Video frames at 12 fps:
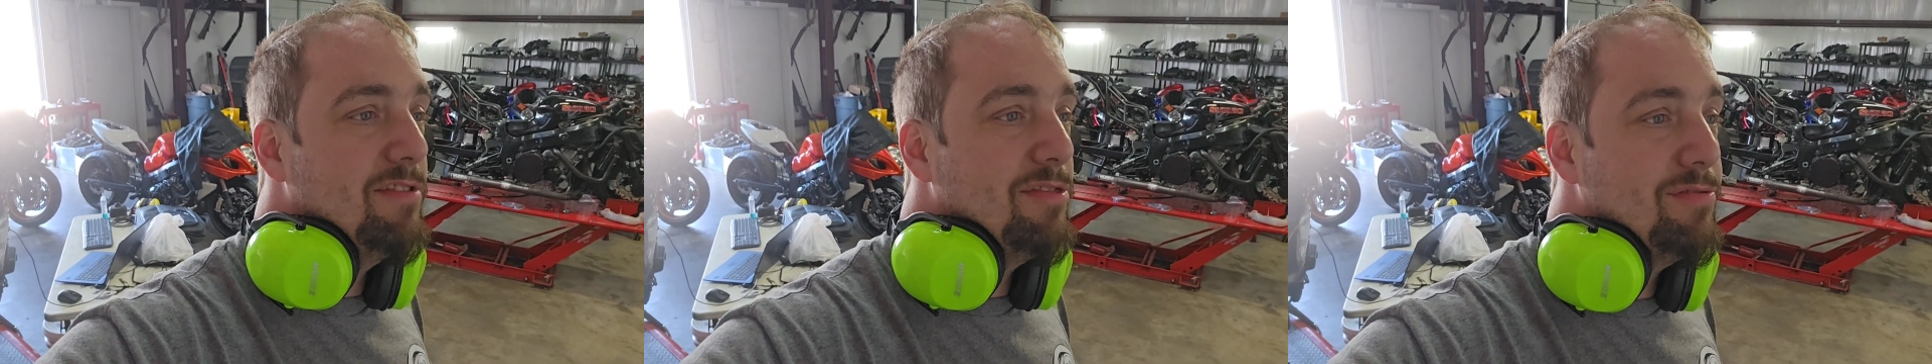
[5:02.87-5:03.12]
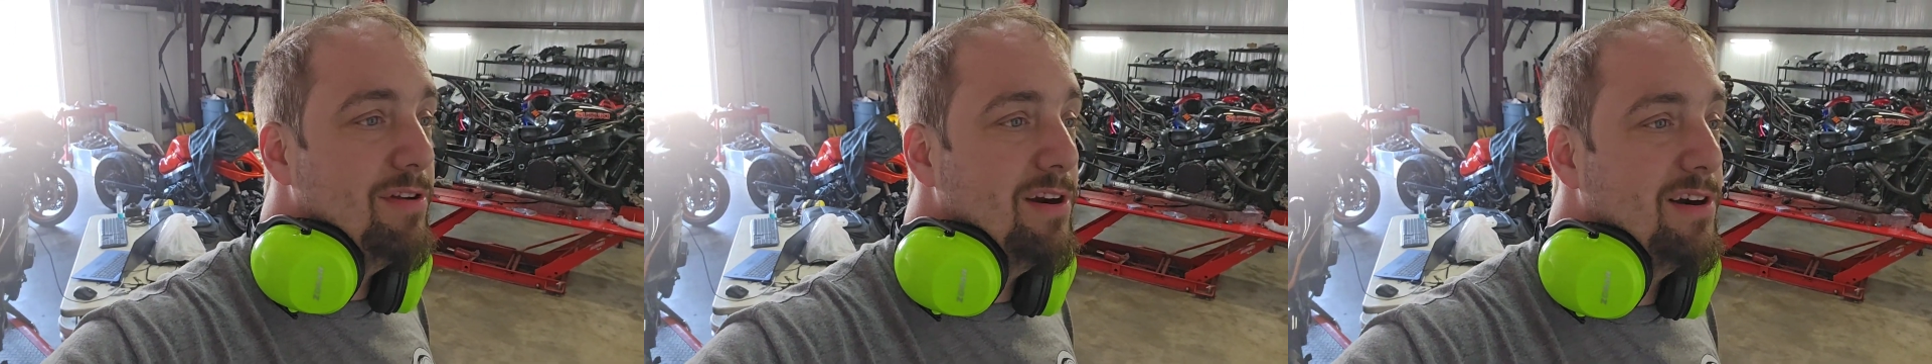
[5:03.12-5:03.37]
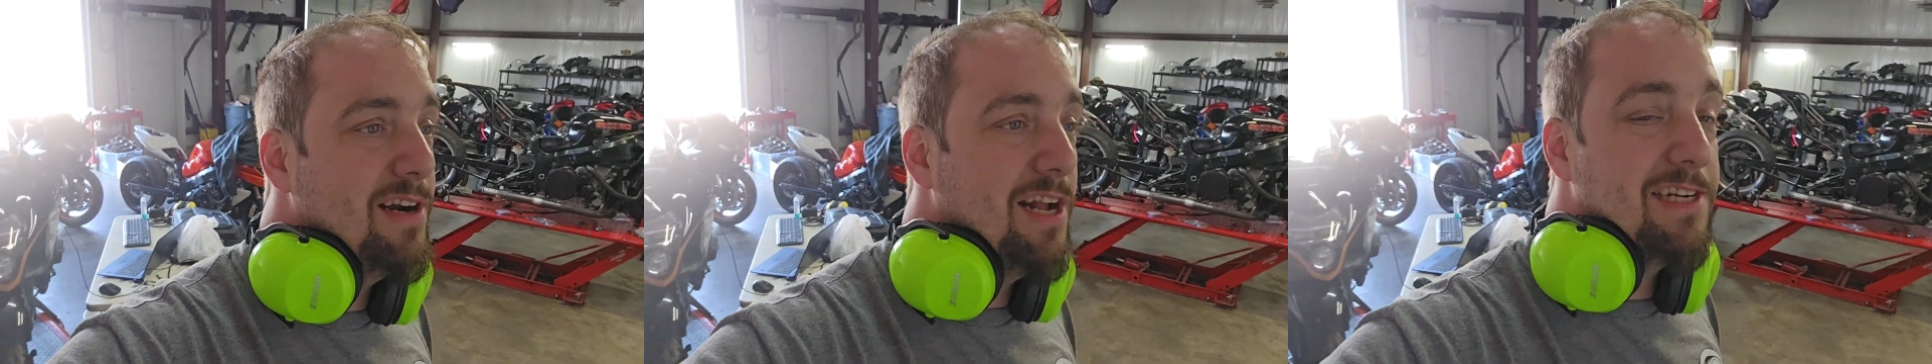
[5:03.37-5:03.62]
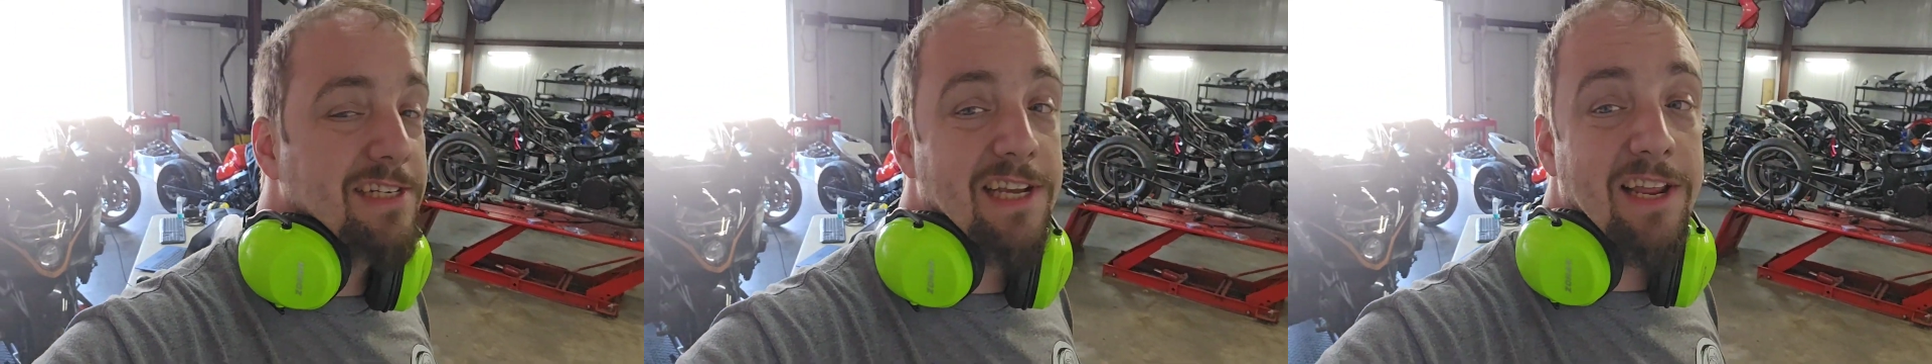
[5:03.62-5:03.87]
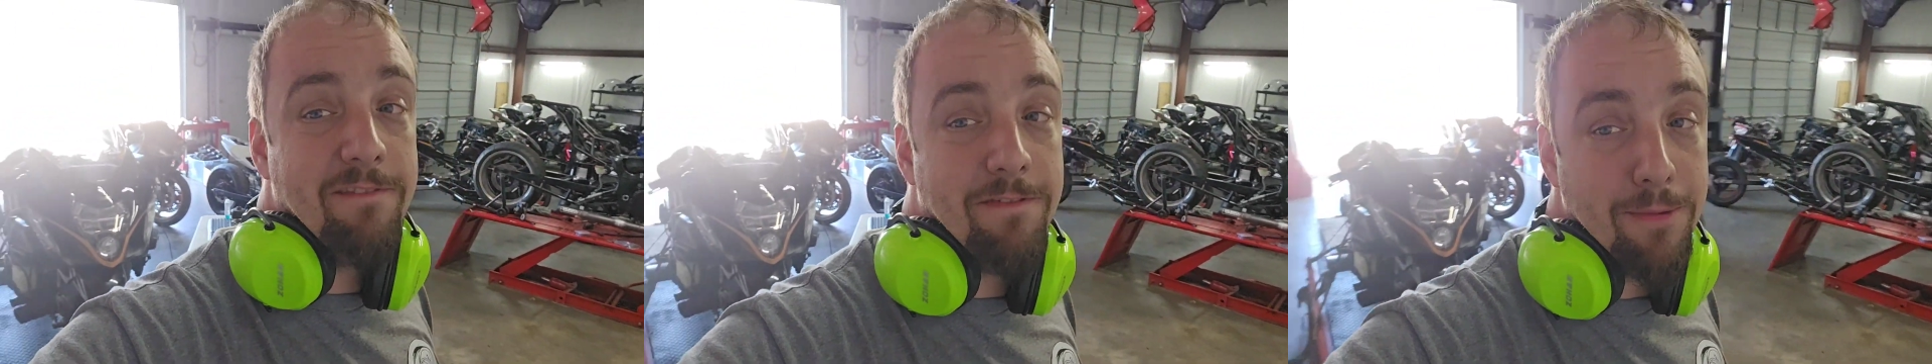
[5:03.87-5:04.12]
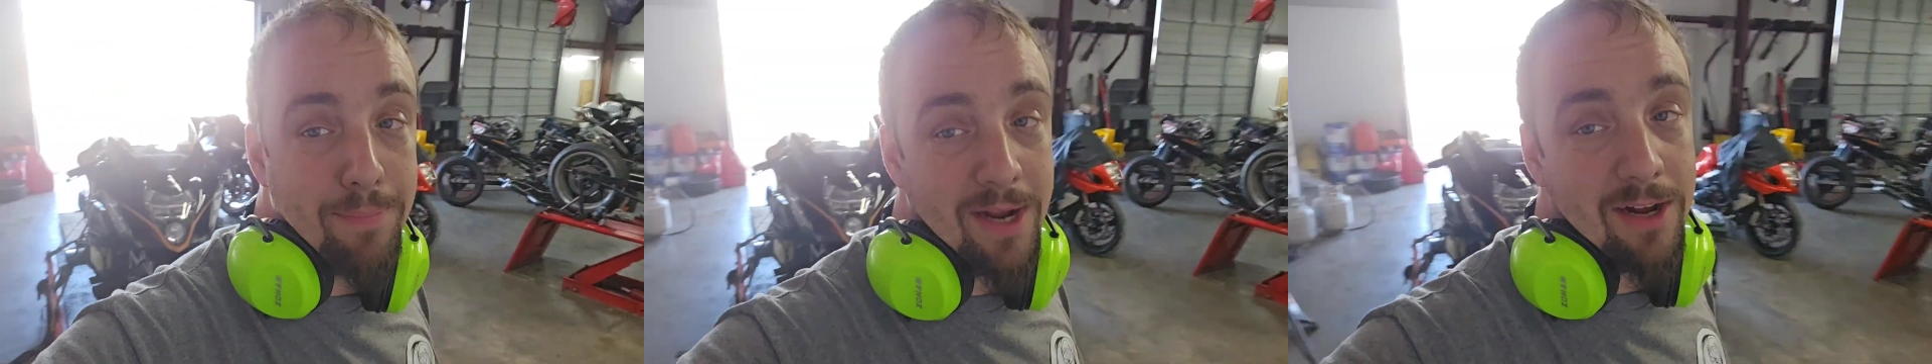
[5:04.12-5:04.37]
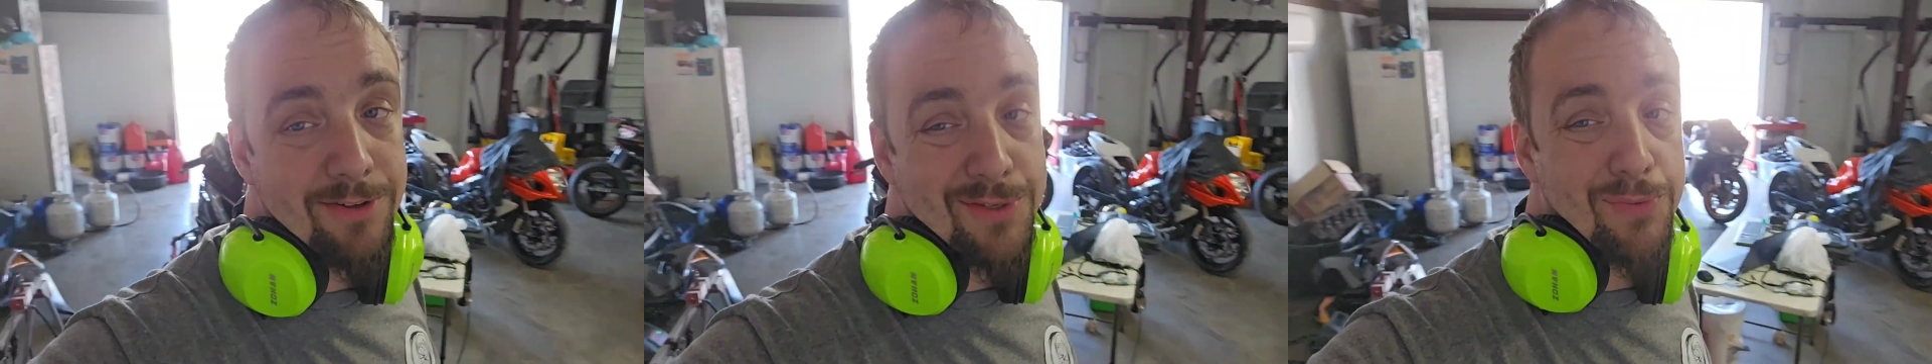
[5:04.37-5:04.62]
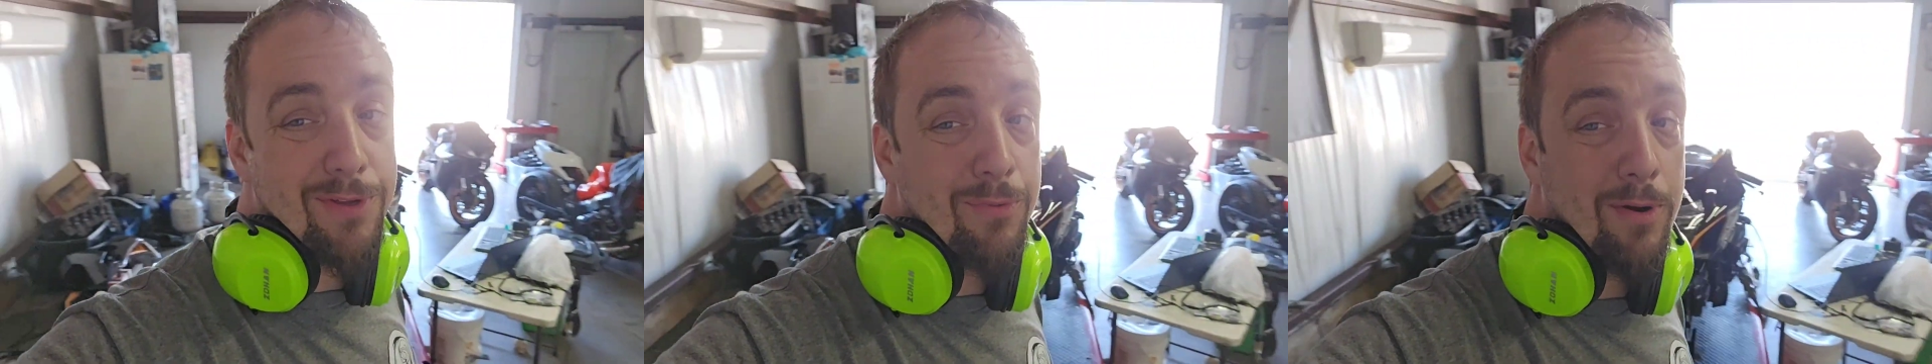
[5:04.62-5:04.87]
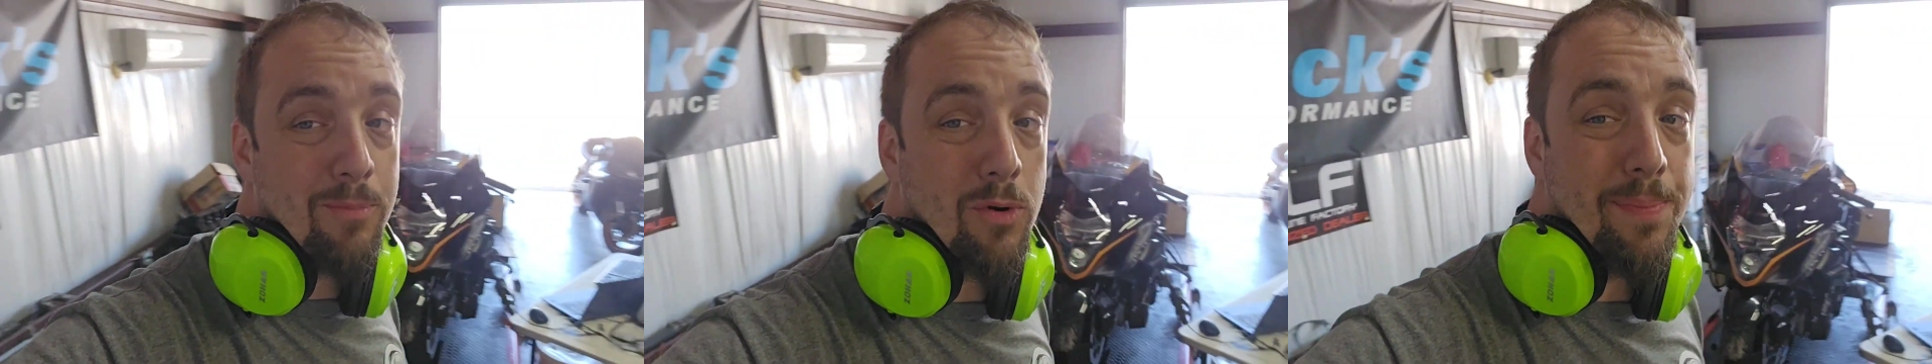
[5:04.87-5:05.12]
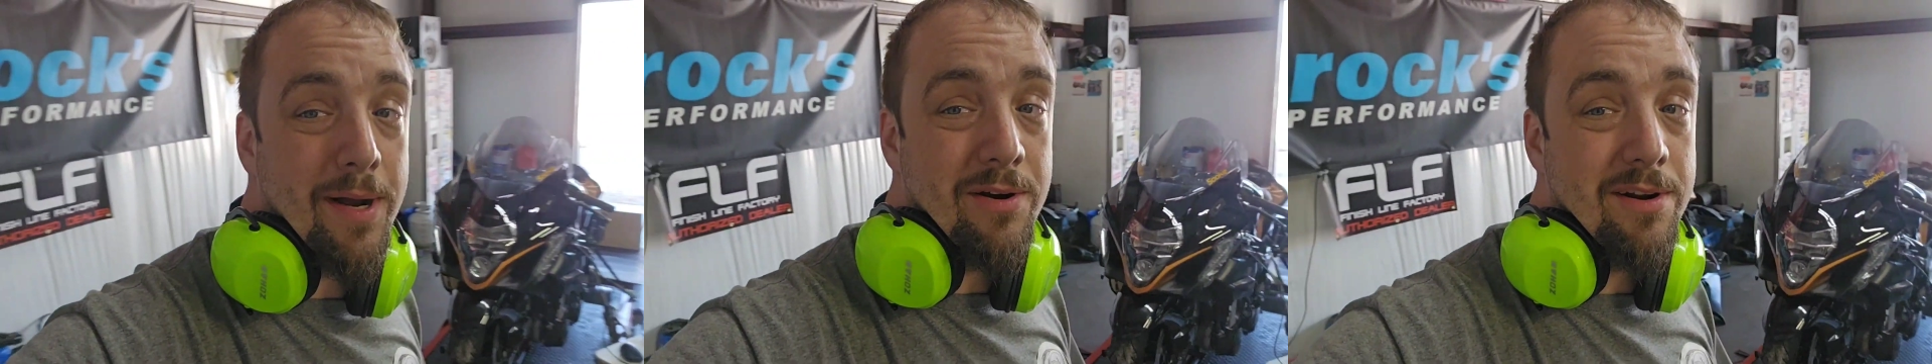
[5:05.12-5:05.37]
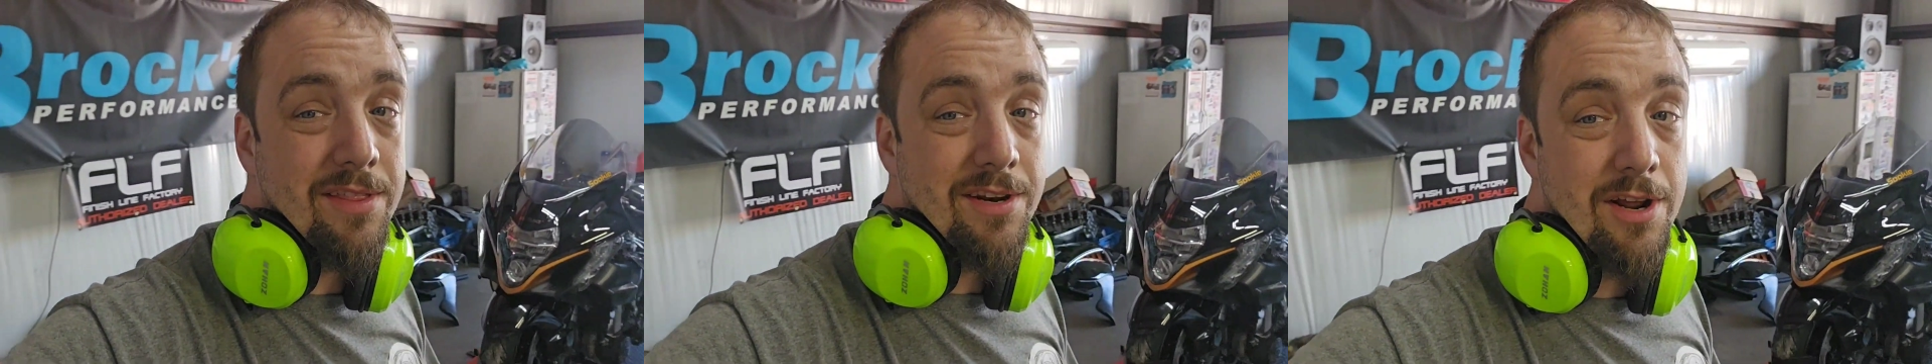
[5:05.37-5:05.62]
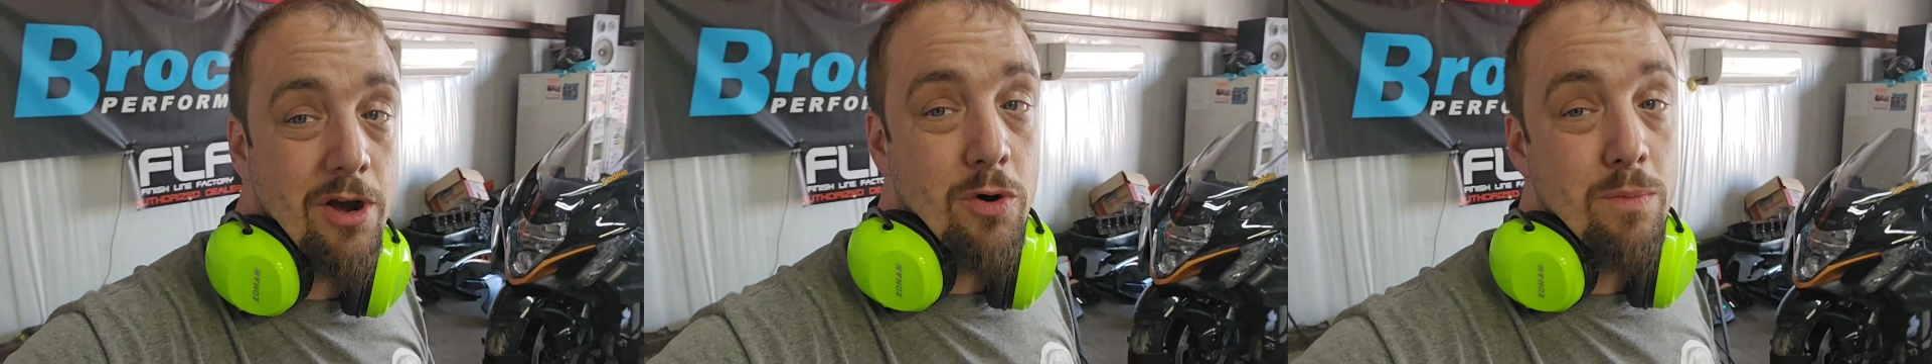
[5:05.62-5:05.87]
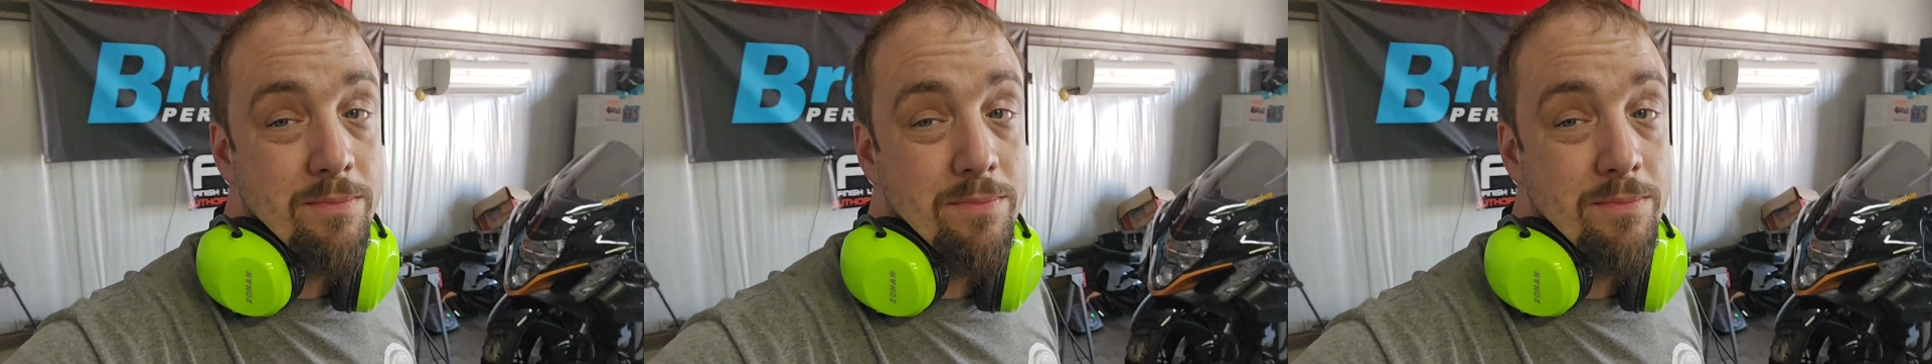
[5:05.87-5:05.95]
319 foot-pounds with 1 more pound on the dome,